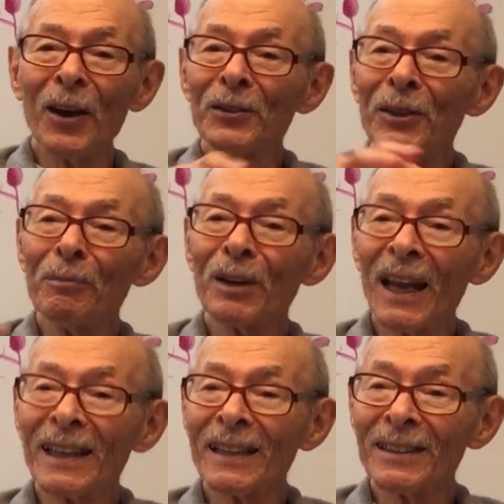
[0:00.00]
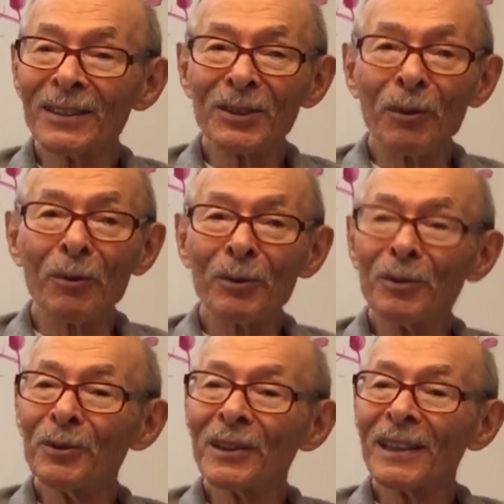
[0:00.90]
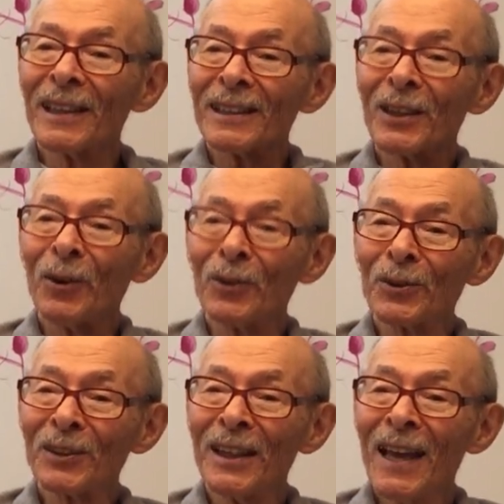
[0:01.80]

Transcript: under blankets so we wouldn't get cold.